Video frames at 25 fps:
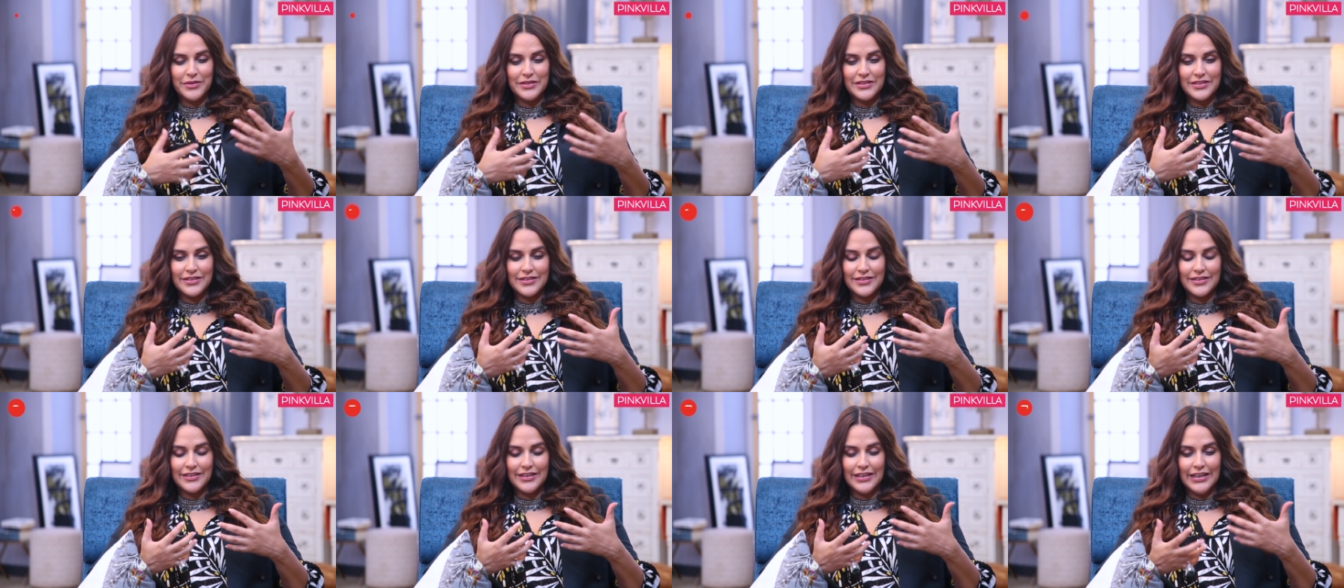it was
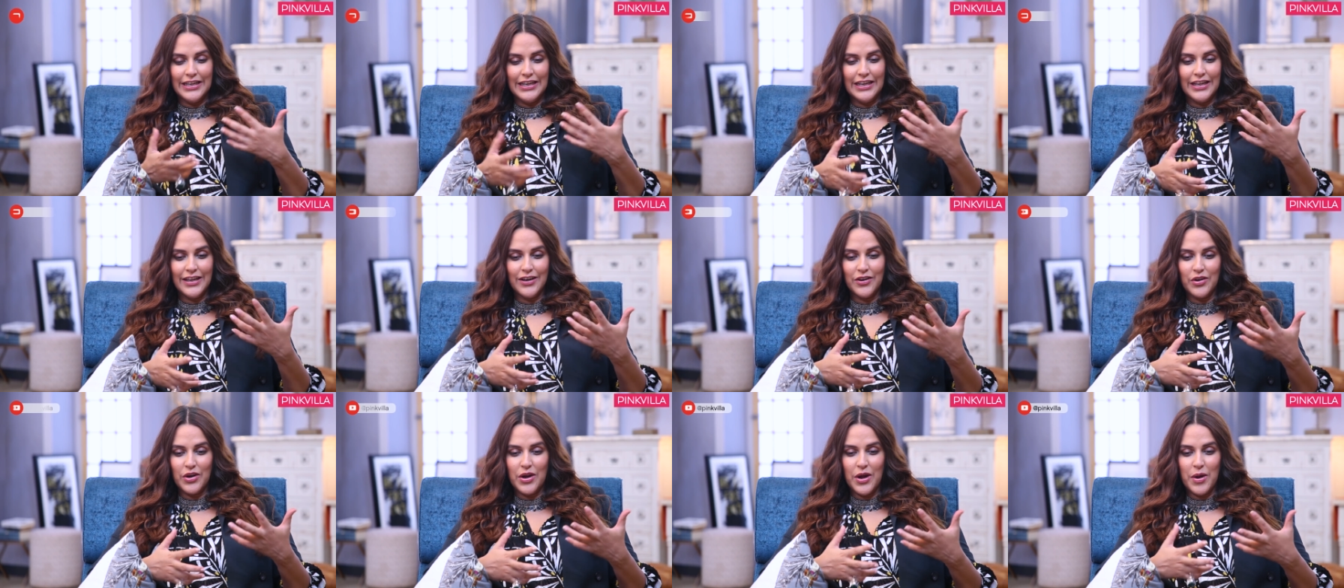
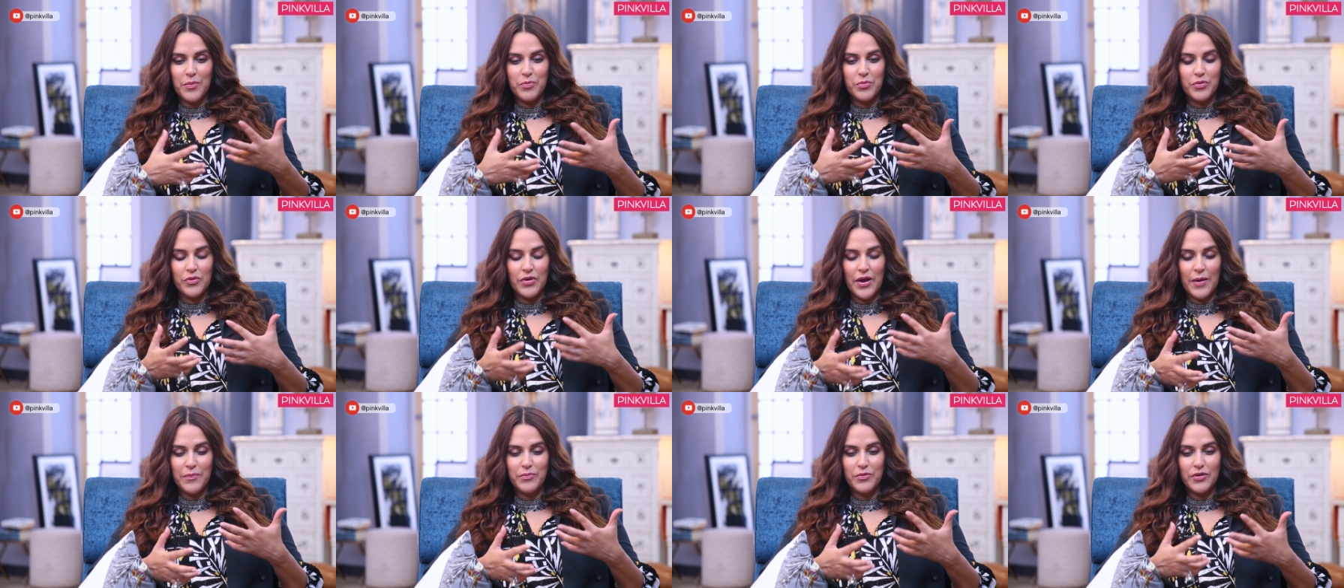cleaning her up,
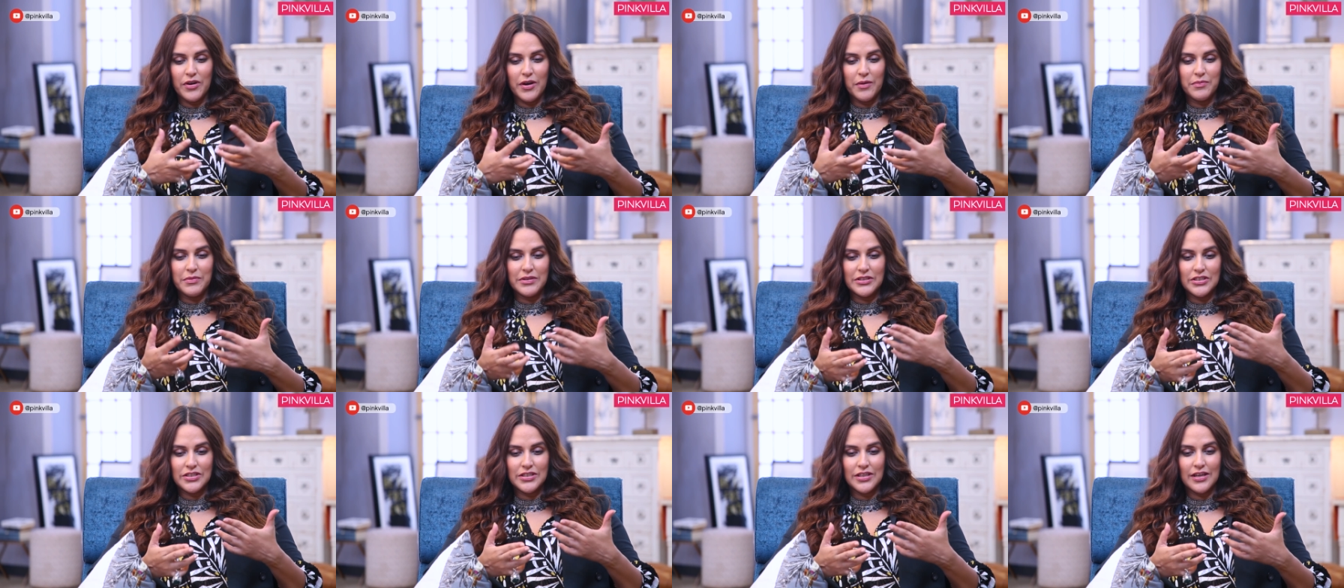wrapped her
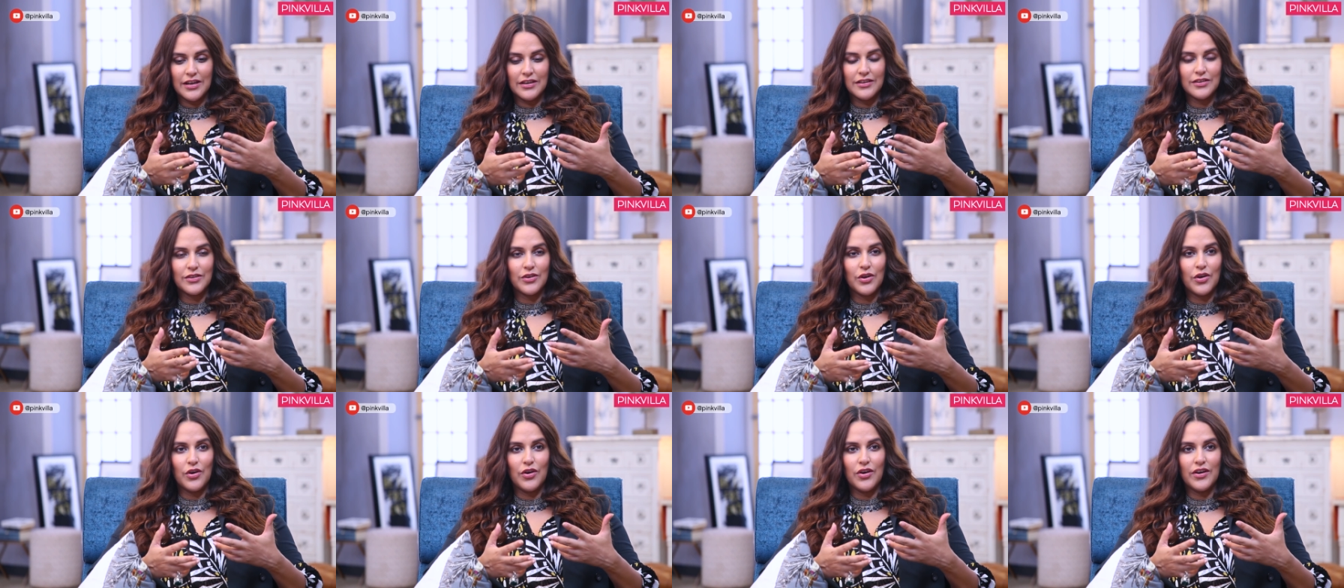up, they just cut
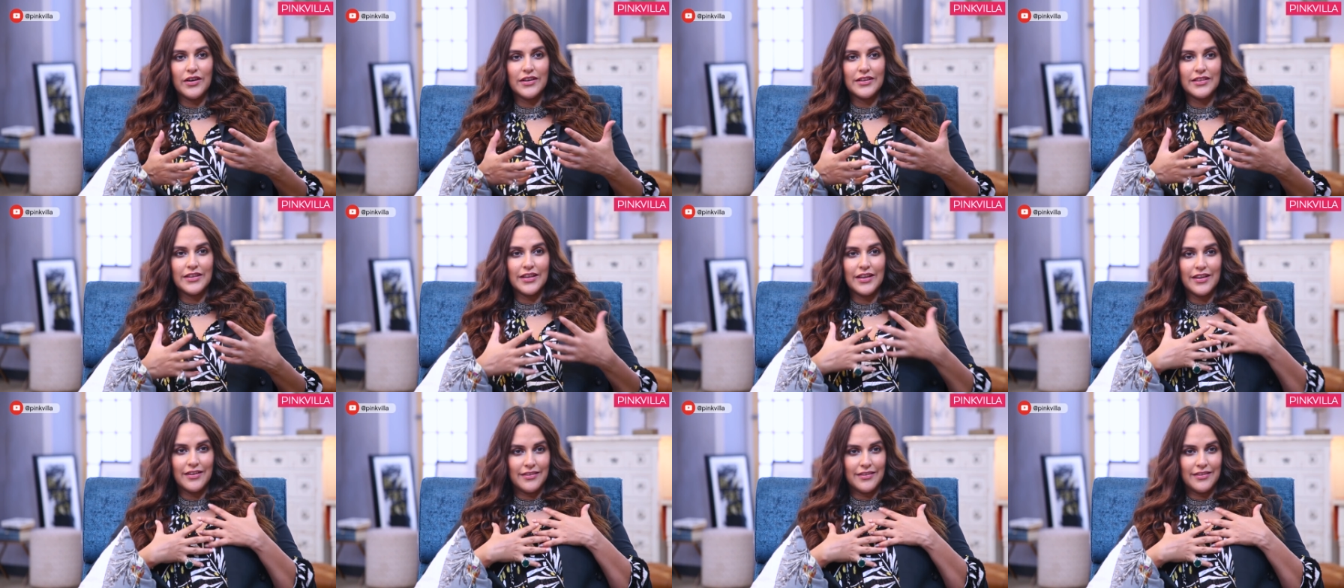her cord and